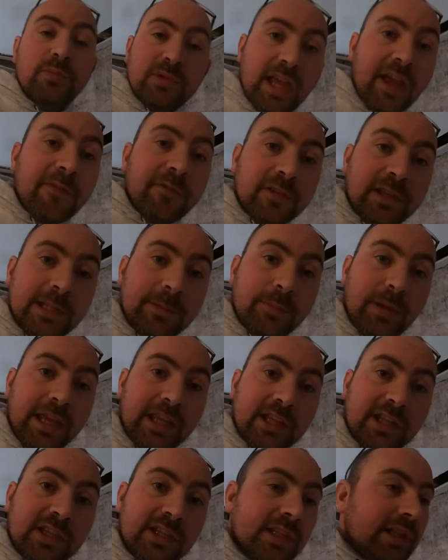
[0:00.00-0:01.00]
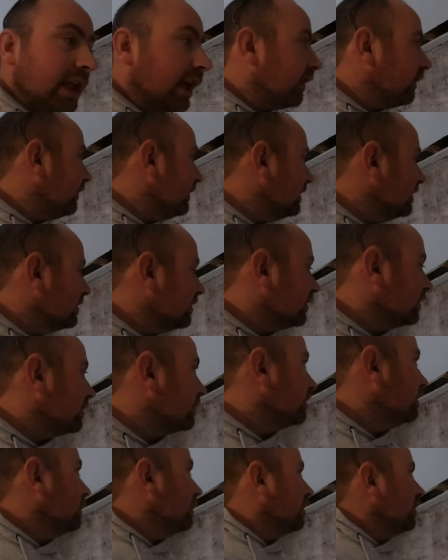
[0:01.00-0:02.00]
definitely make your life easier.
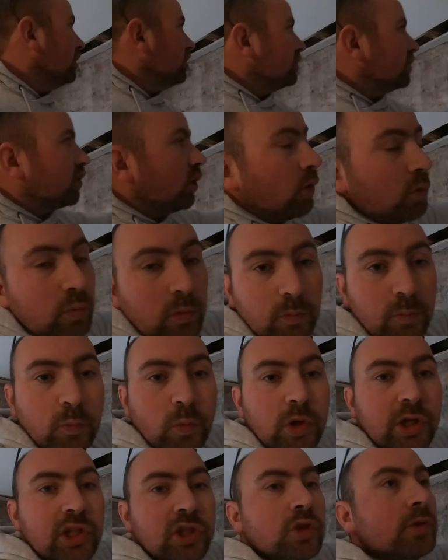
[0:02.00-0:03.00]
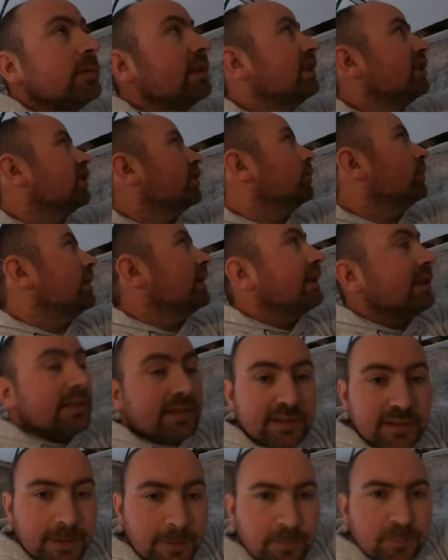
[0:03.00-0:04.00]
So what you normally do
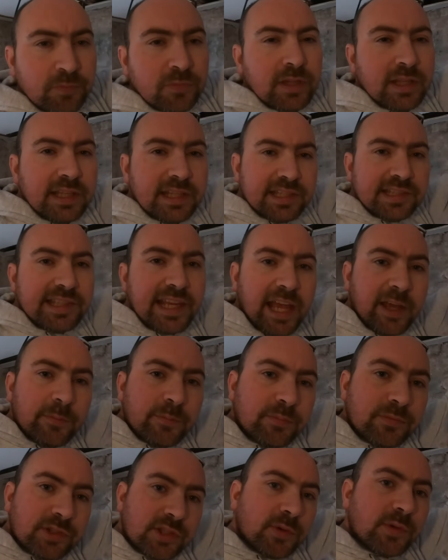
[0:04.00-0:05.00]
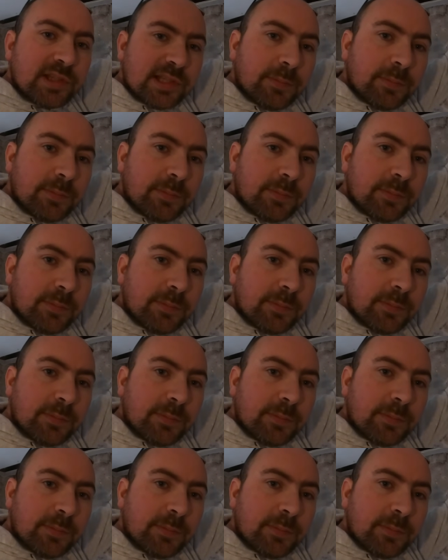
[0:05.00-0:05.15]
is you set them so it's